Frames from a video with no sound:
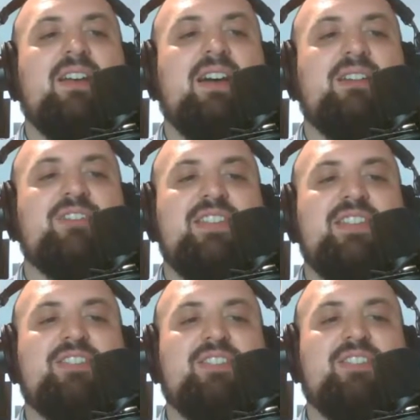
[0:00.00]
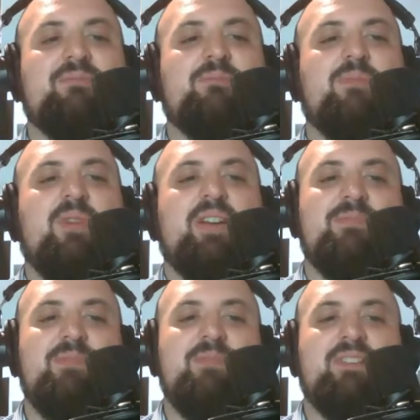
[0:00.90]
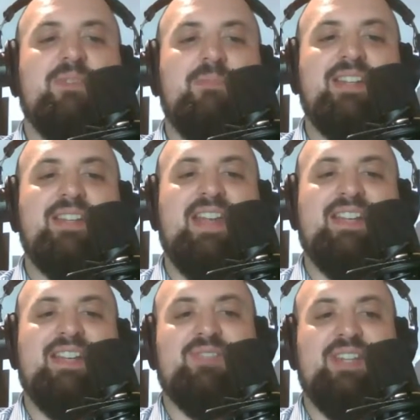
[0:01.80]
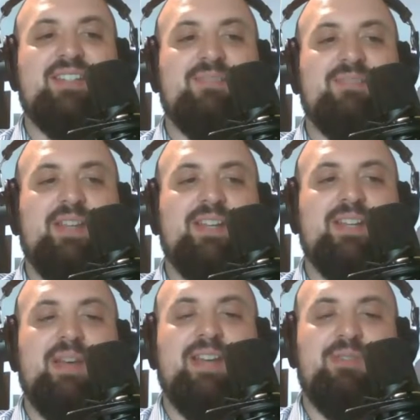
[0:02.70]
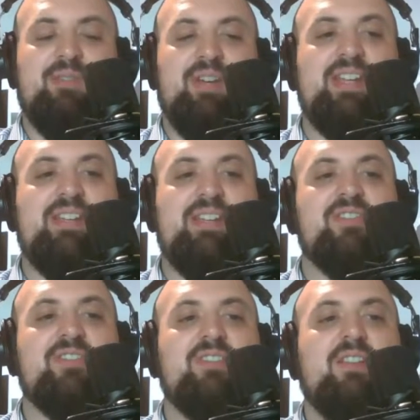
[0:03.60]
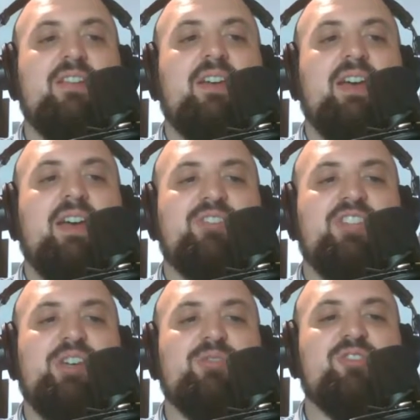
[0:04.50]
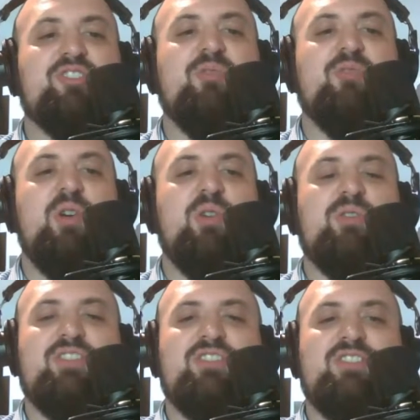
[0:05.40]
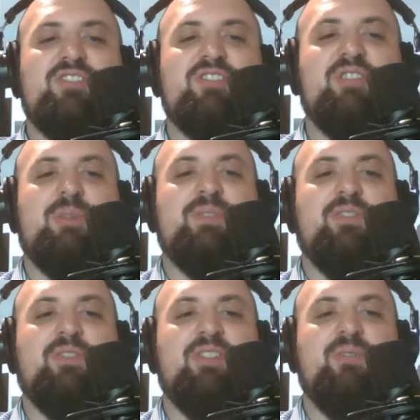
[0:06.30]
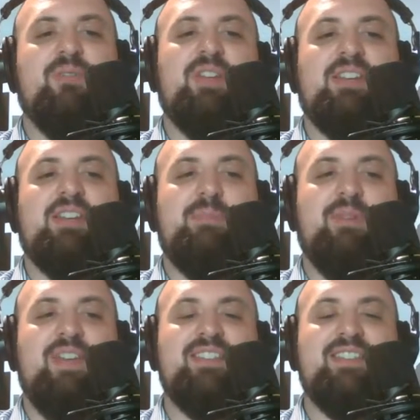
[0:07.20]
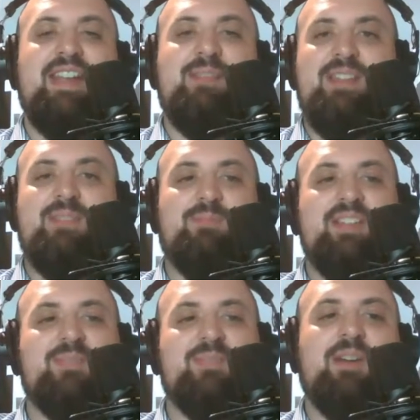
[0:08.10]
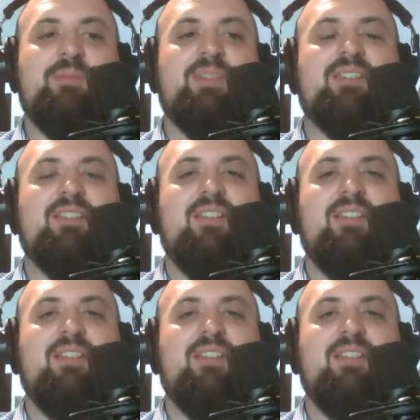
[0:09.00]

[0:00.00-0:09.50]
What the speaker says: I'll say that at a certain point in the middle, the main detective, Lyndon, played by Mireille Enos, she goes so rogue that she's stripped of her authority to keep investigating by the police department.